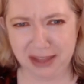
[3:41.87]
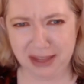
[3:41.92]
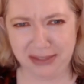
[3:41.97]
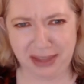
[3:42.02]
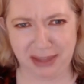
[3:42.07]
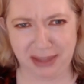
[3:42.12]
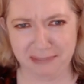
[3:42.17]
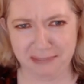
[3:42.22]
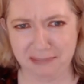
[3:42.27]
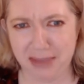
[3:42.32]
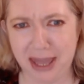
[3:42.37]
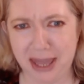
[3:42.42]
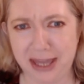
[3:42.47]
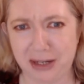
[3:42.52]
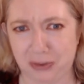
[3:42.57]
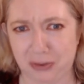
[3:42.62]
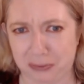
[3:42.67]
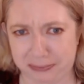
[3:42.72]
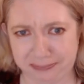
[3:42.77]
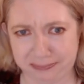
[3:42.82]
That
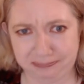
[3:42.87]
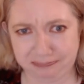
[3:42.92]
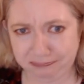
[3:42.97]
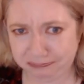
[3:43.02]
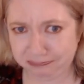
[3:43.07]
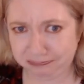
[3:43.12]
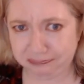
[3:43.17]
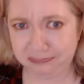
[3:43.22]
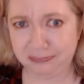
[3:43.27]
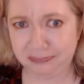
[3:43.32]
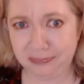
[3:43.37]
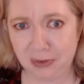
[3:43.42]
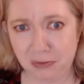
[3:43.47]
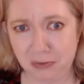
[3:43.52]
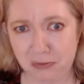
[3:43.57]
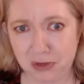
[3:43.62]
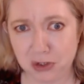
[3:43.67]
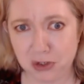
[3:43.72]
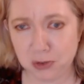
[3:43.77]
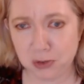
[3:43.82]
mayo.
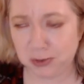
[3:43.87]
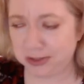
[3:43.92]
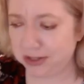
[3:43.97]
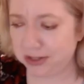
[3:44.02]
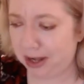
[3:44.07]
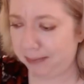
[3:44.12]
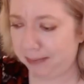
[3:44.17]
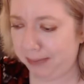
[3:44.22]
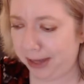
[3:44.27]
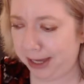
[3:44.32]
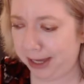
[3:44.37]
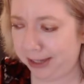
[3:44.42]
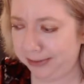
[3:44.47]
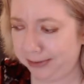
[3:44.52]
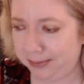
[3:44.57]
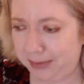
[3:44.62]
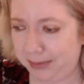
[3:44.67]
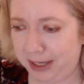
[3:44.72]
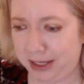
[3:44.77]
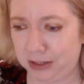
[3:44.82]
The fish was not
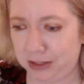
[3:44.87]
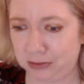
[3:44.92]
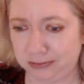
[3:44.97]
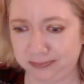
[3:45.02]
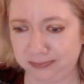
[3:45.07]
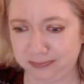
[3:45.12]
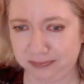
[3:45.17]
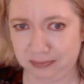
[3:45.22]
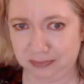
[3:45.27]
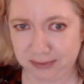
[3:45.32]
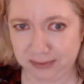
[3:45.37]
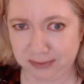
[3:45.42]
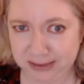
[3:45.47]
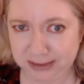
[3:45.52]
bad. The mayo.